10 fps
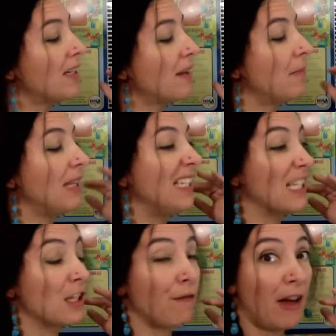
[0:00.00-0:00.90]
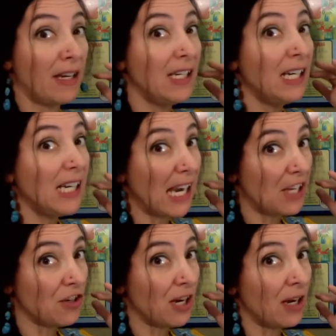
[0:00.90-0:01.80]
something that's fun and
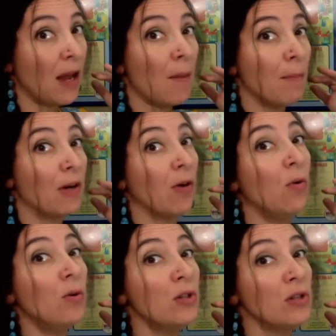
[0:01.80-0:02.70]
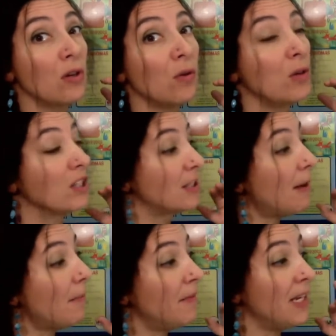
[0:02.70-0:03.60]
engaging, but also
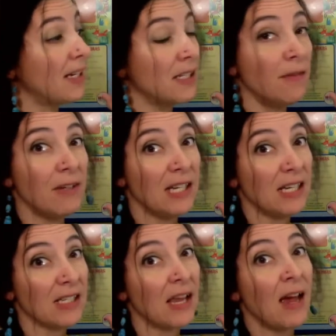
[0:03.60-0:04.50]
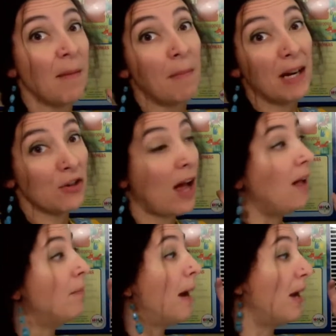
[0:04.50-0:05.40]
some of the activities my
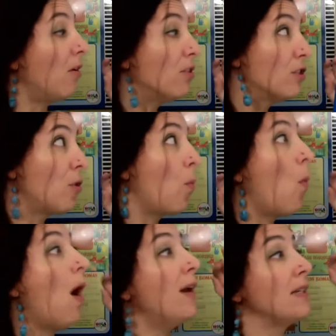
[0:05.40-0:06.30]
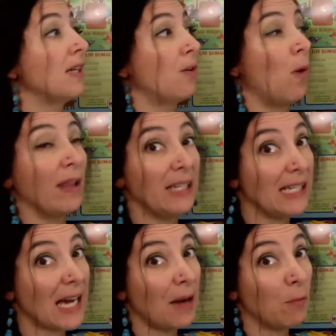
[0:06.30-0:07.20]
child might also want quality
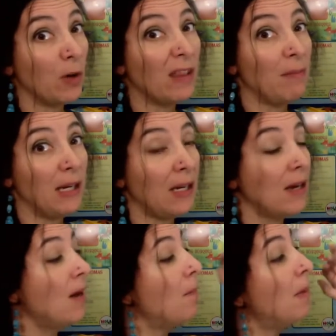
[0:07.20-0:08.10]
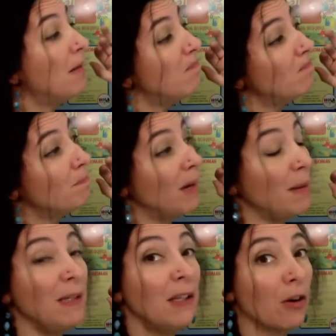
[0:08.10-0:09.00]
time with me, but
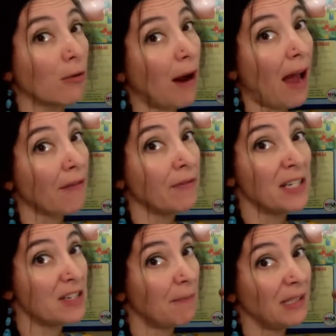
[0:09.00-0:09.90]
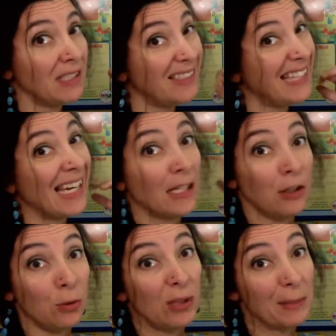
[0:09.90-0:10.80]
maybe the craft is something that they can
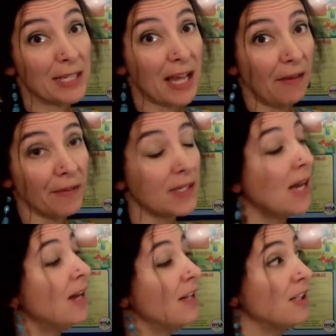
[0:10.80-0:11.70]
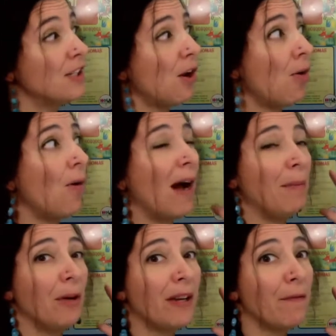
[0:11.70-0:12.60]
do themselves. So I'm
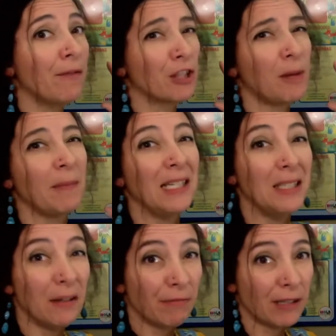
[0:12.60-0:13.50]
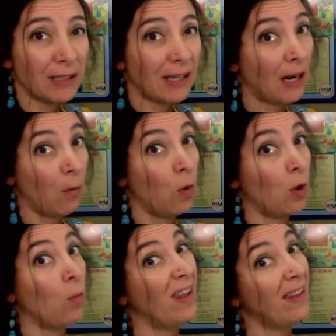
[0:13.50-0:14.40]
looking for something different that I
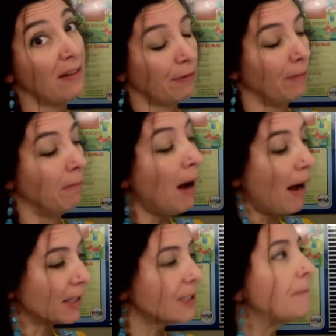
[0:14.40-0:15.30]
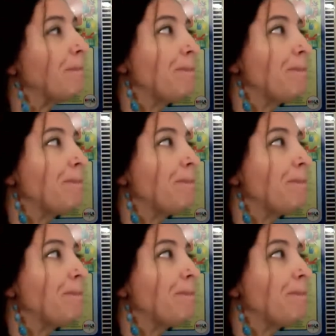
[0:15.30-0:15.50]
would with a different box.